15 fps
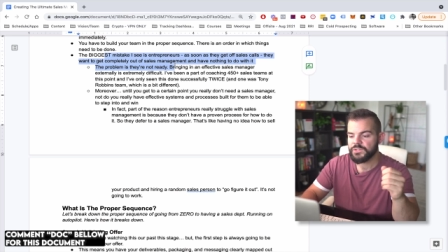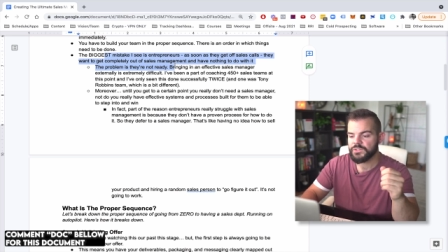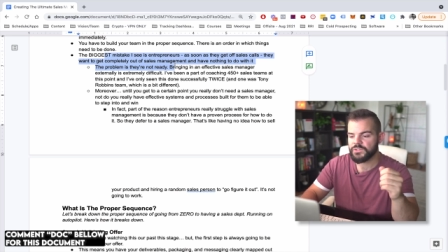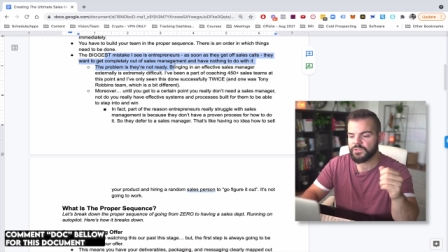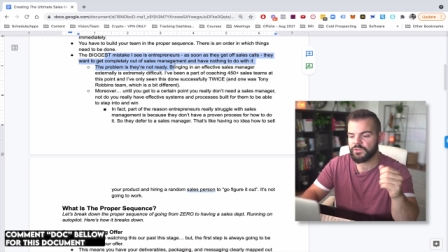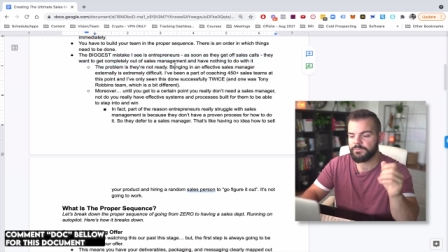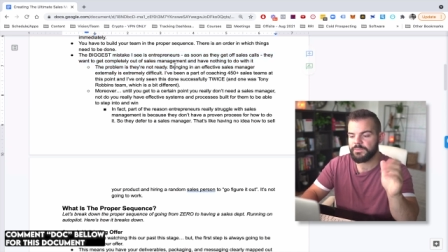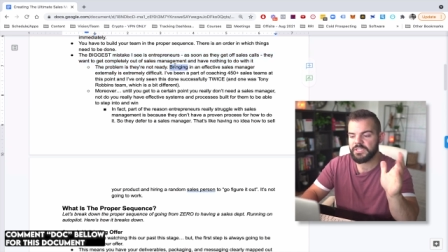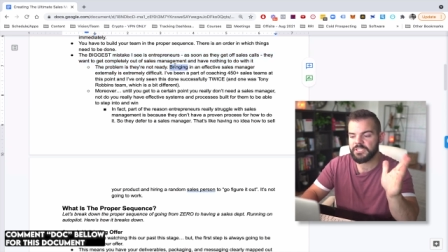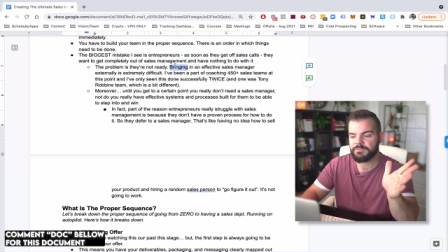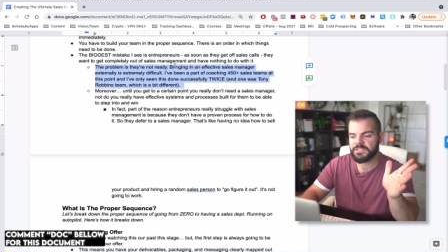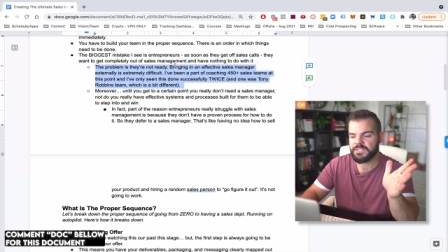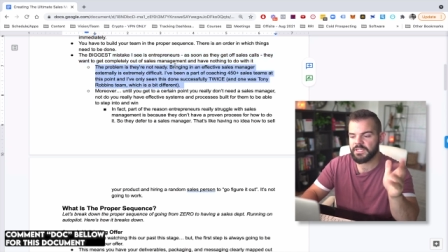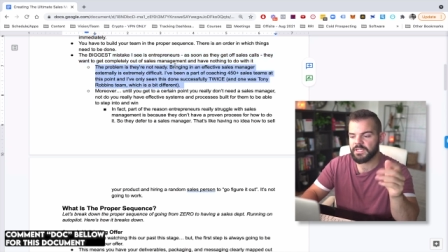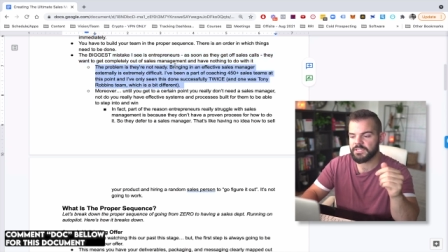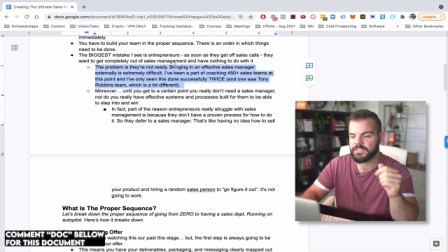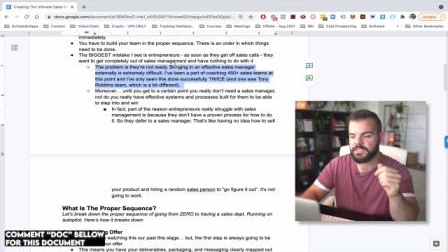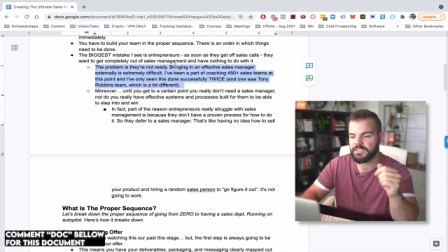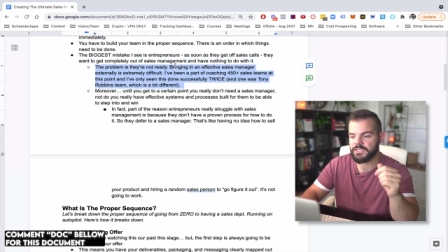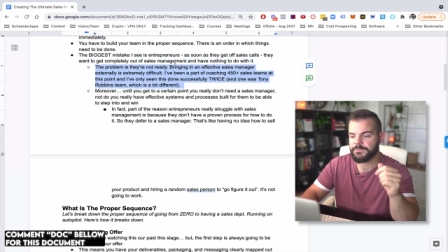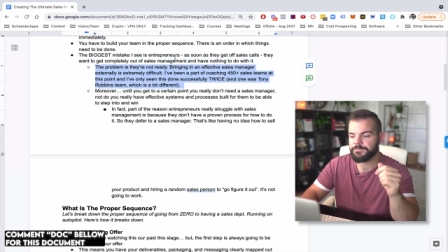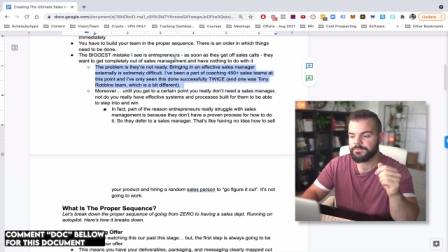So the biggest mistake I
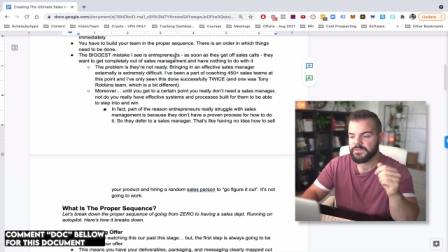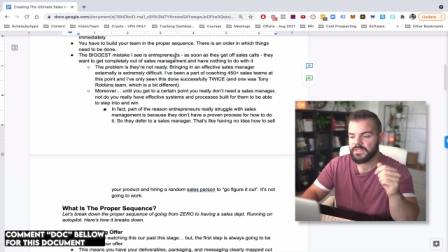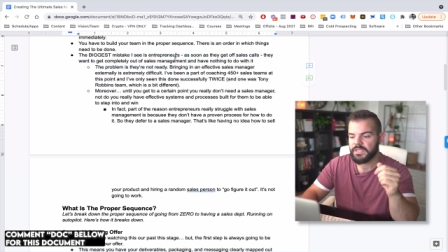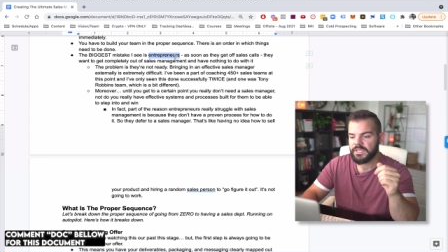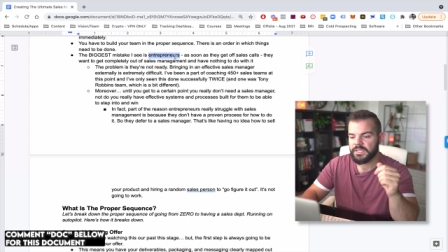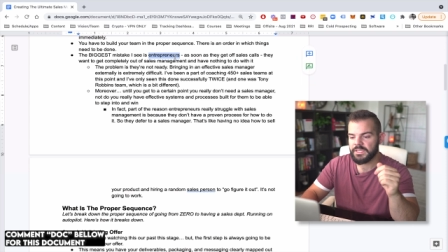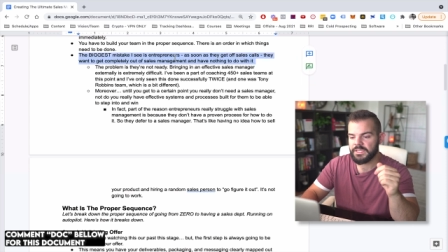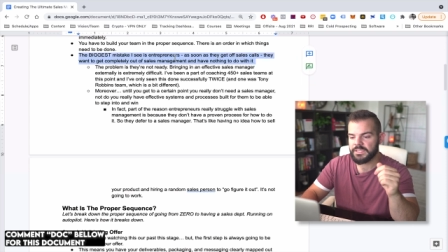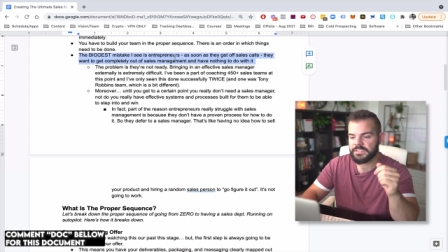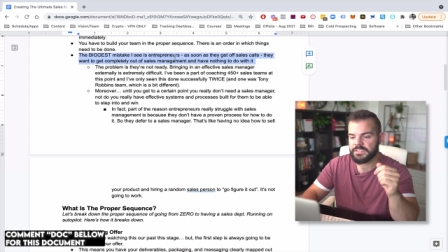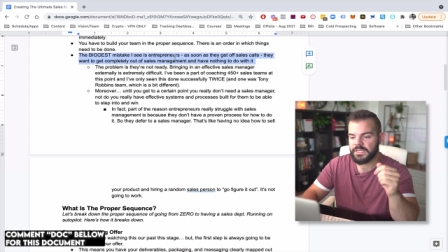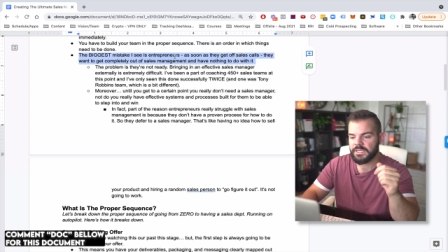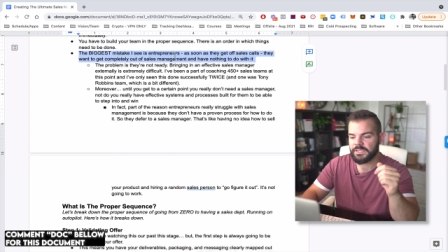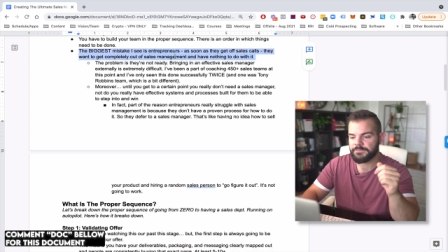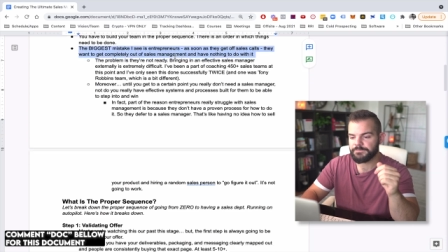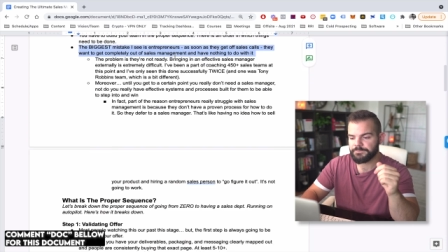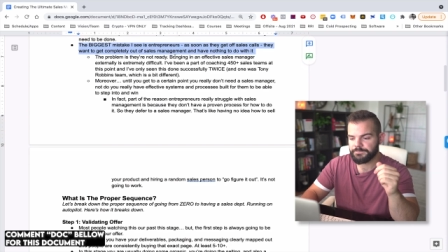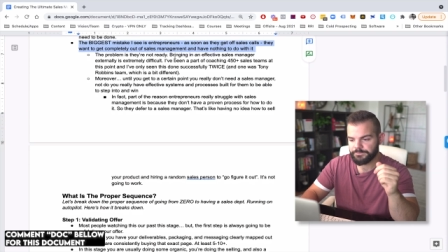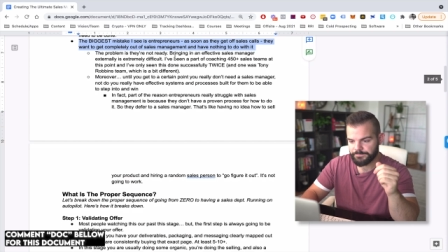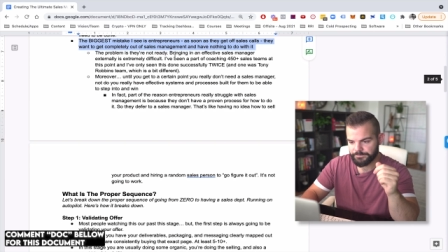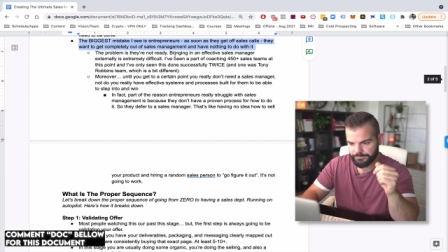see is um,